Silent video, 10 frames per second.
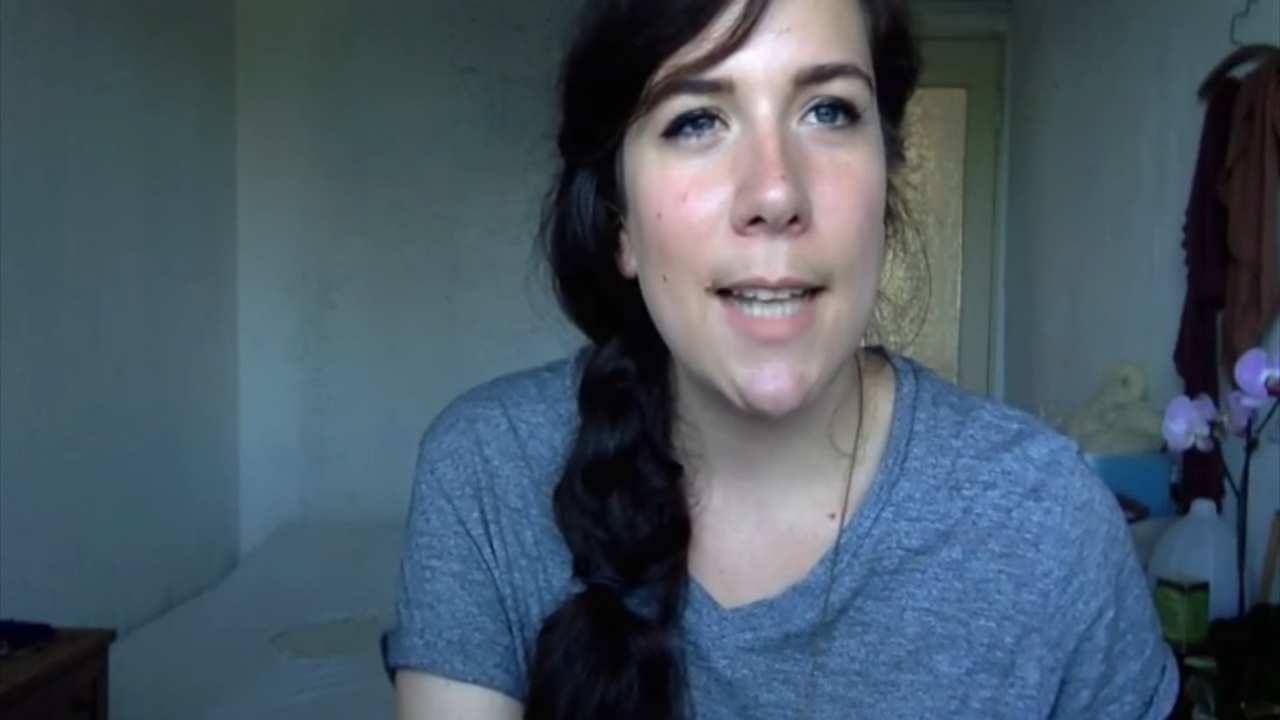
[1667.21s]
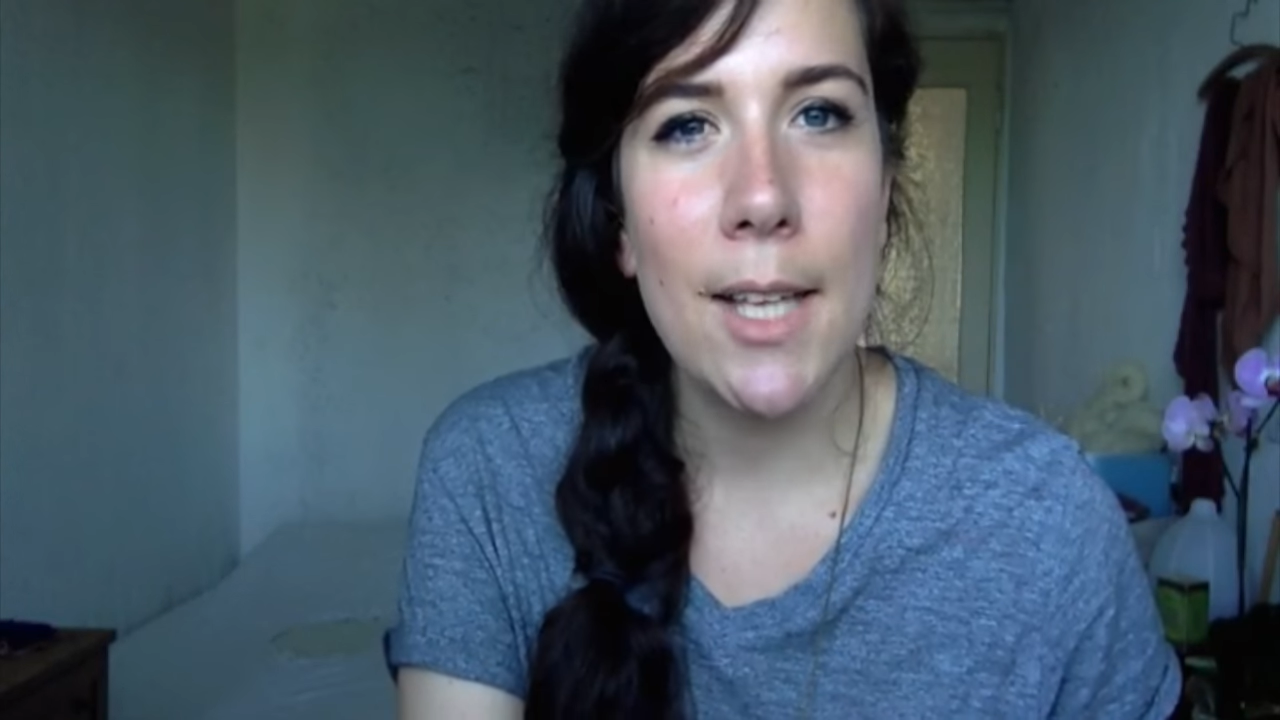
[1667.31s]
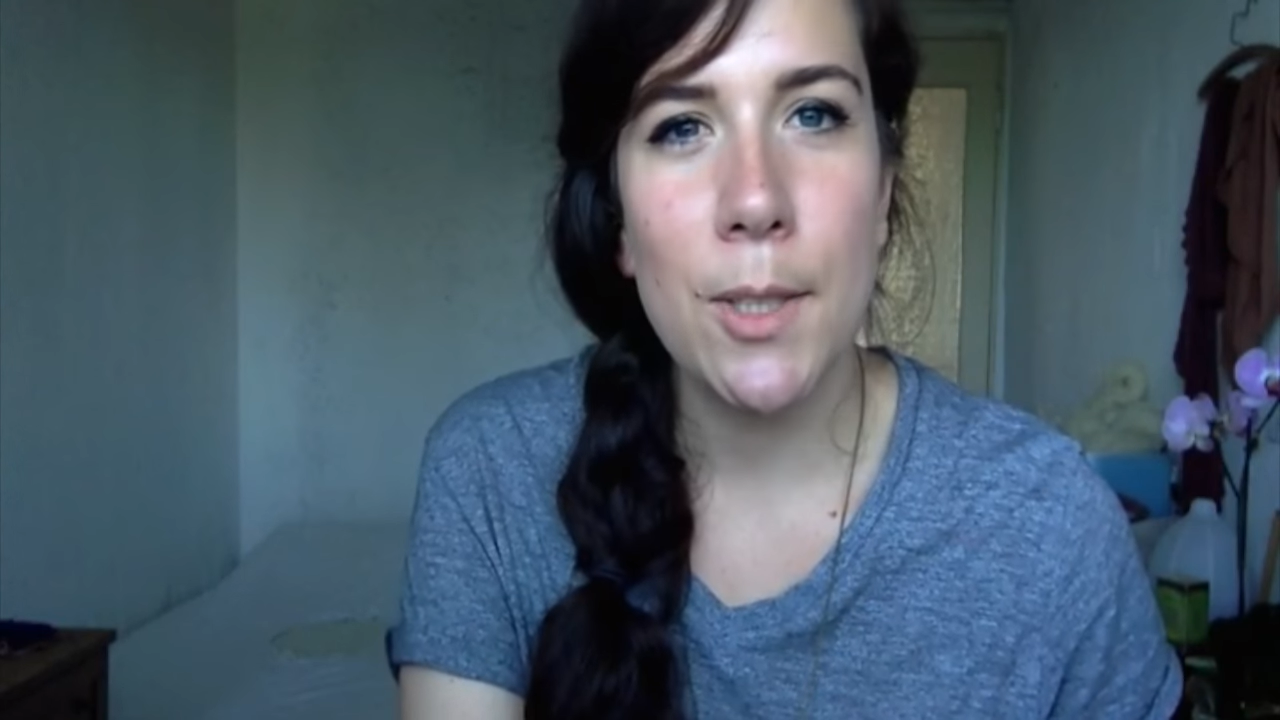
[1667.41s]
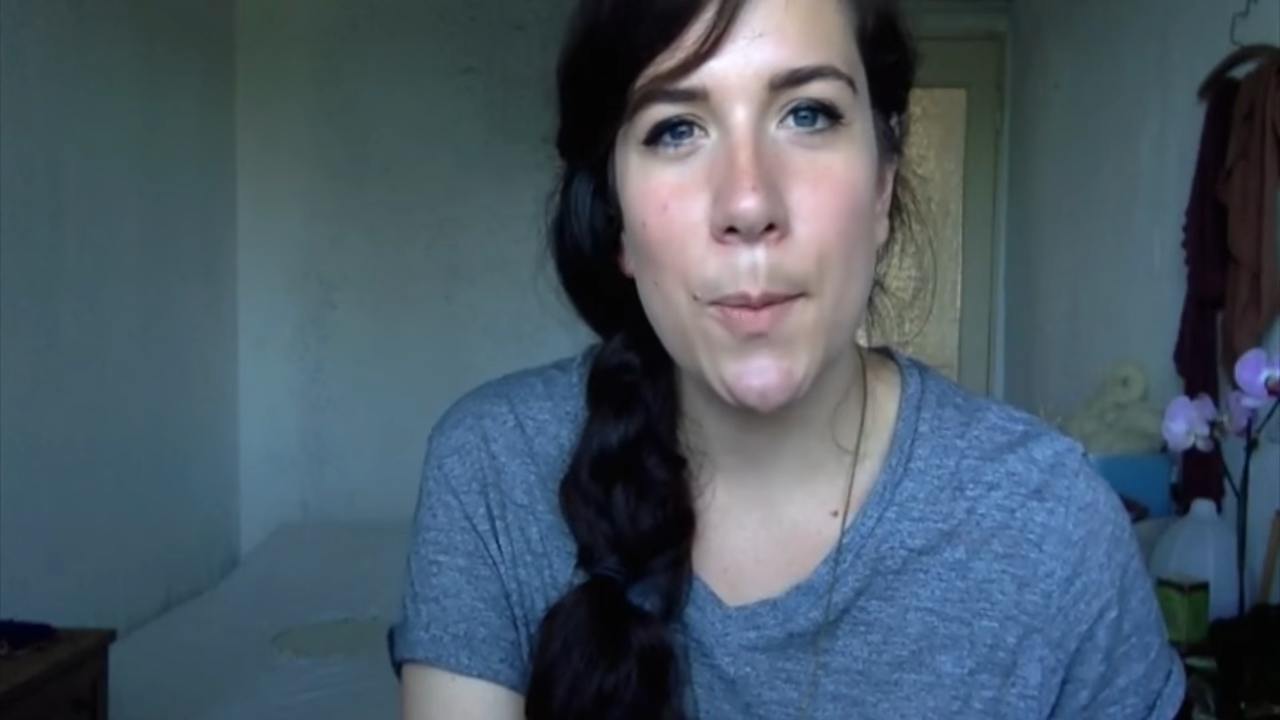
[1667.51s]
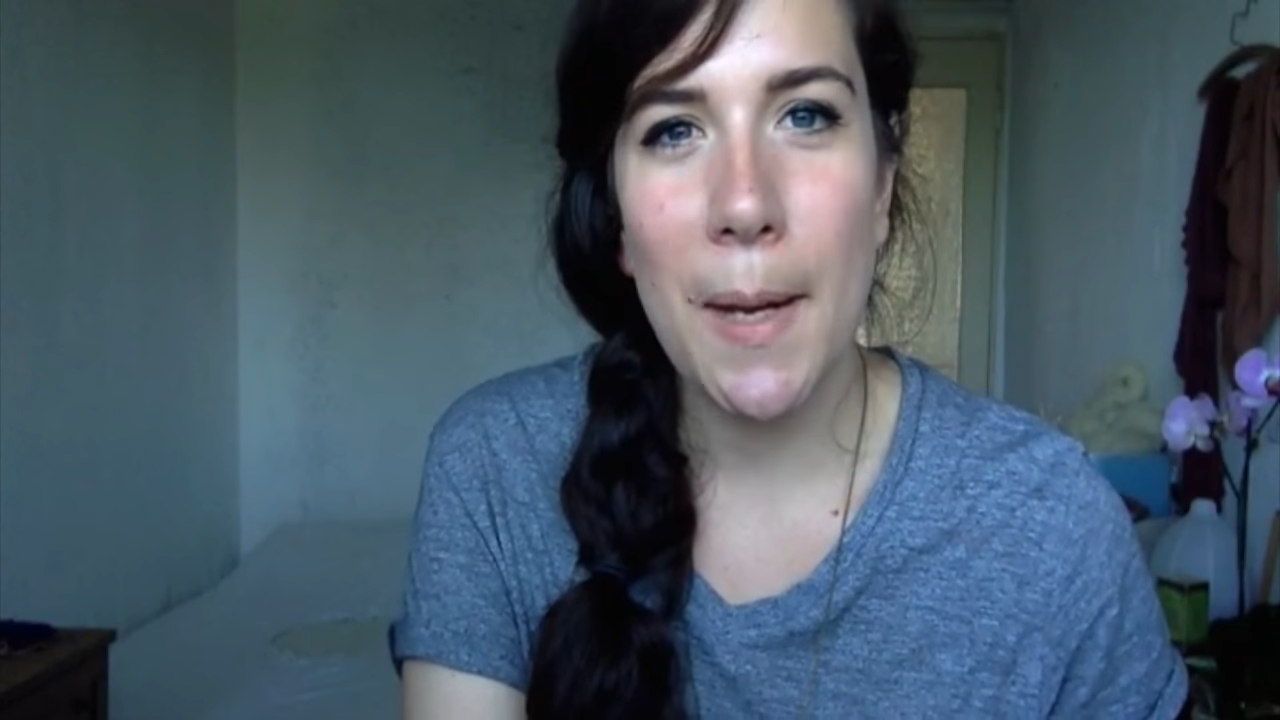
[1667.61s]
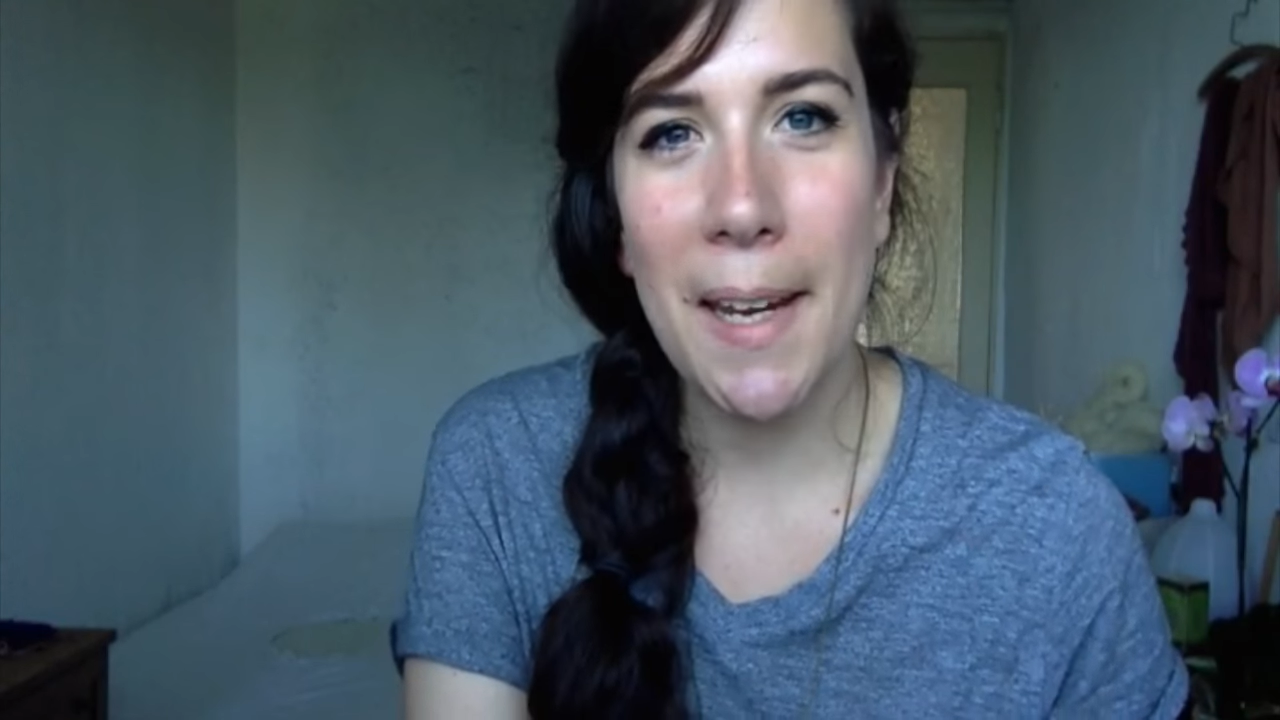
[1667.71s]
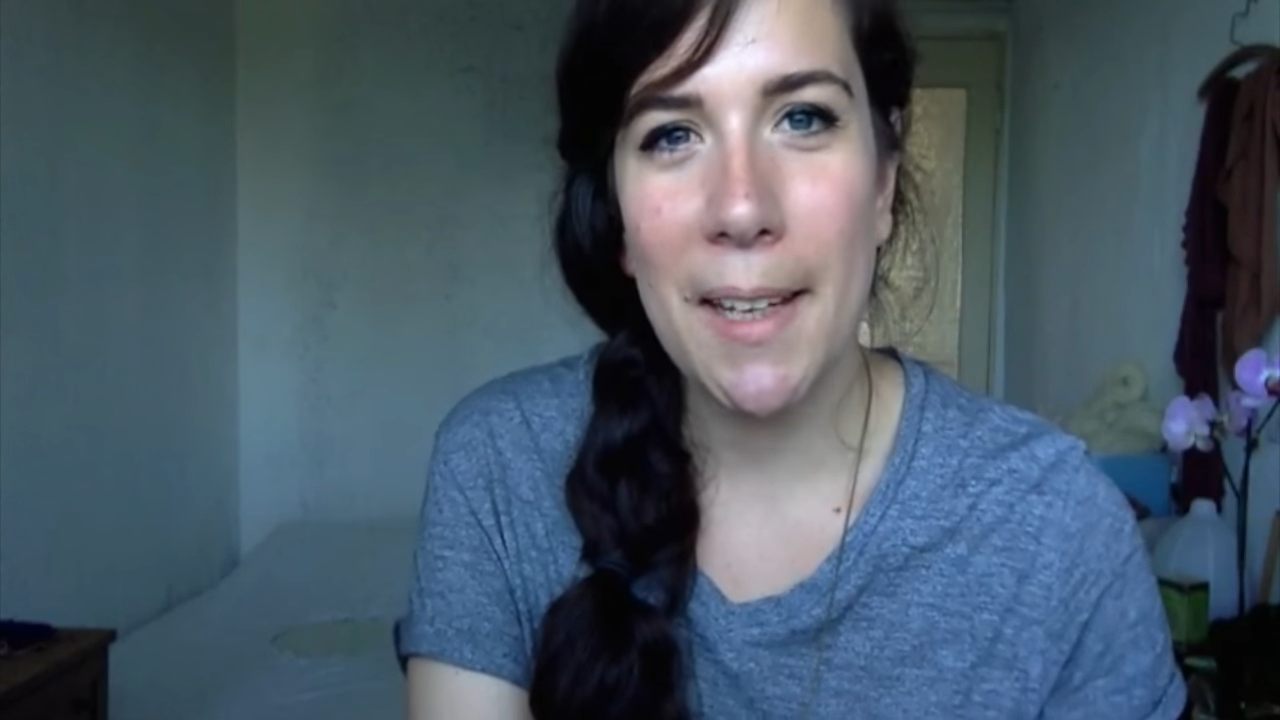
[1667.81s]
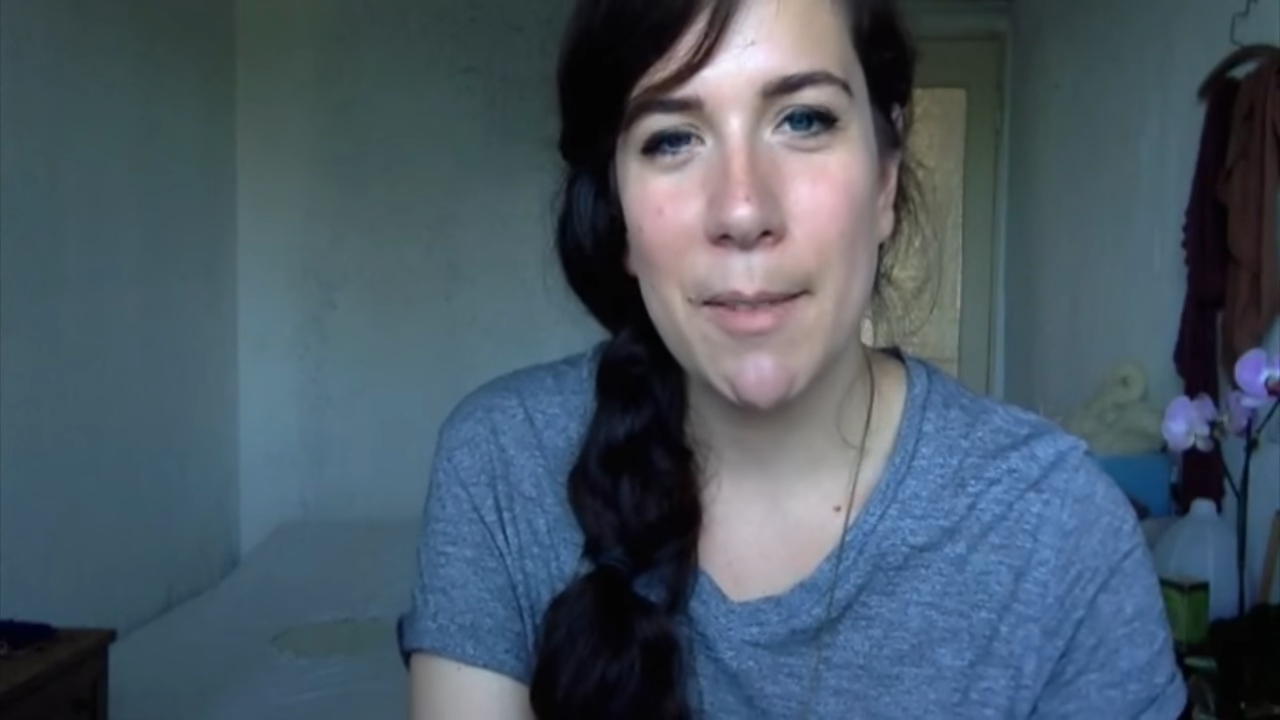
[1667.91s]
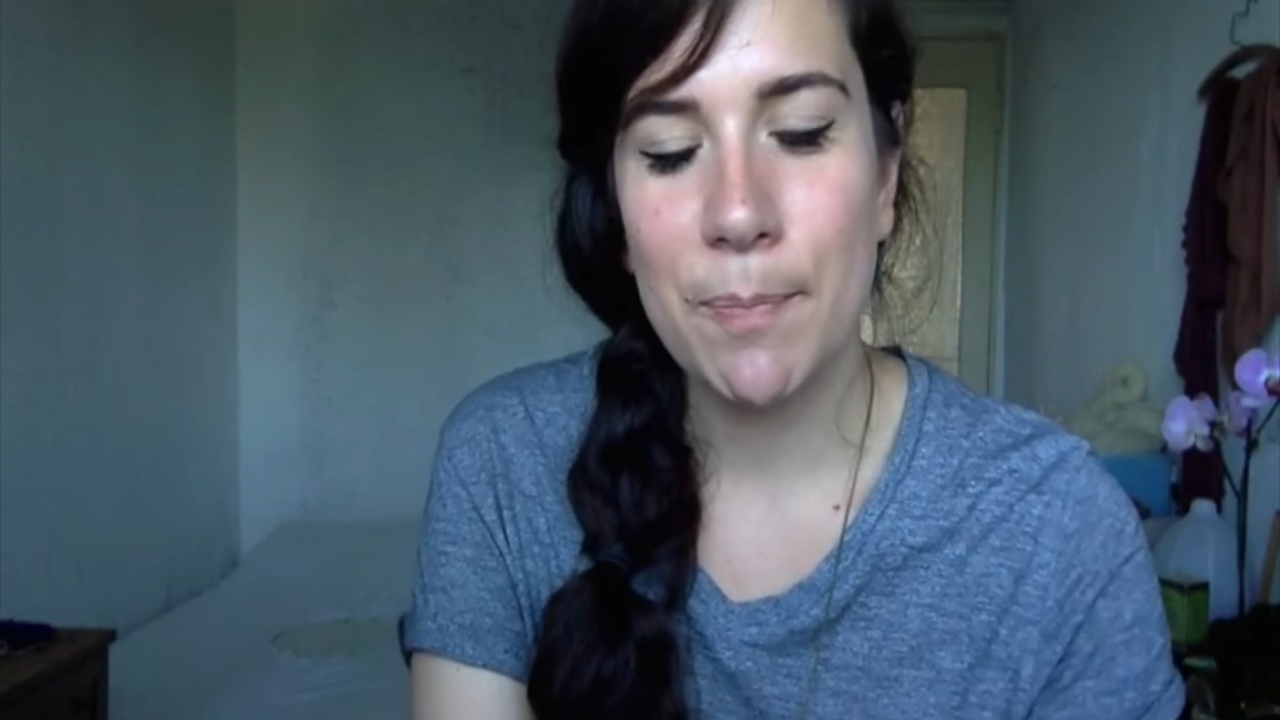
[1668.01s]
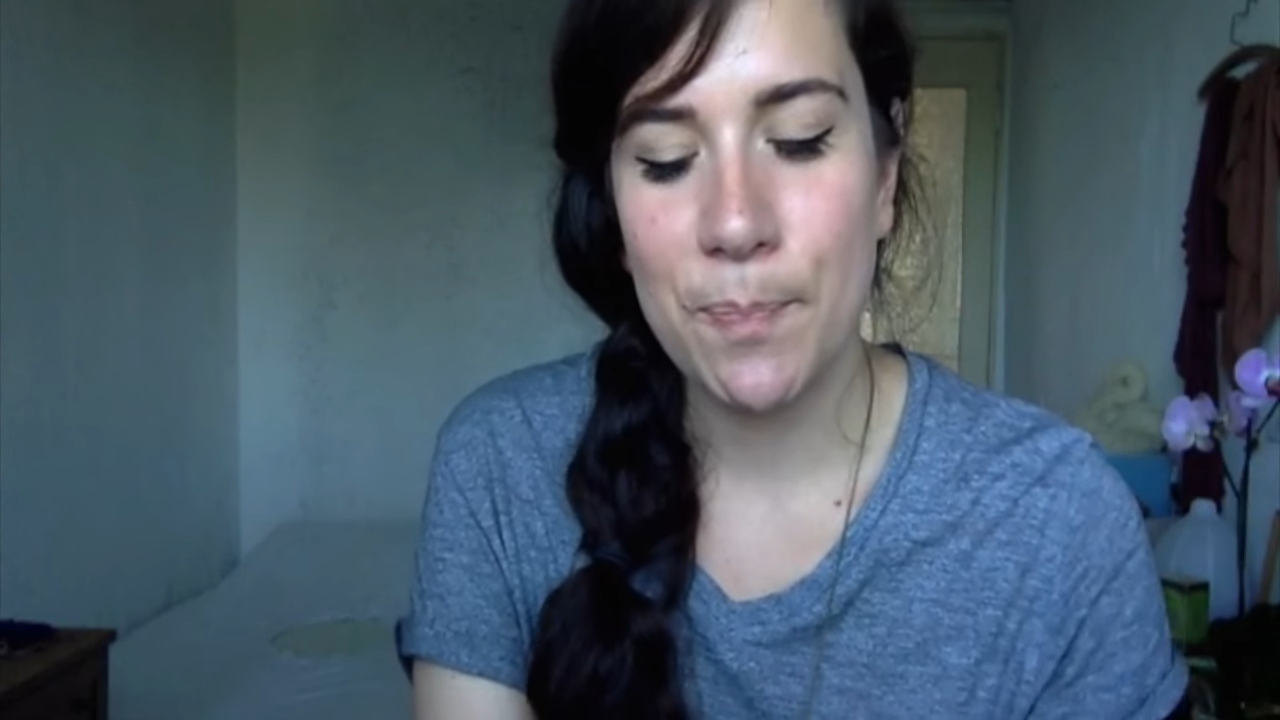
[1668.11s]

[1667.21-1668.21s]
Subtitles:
last week.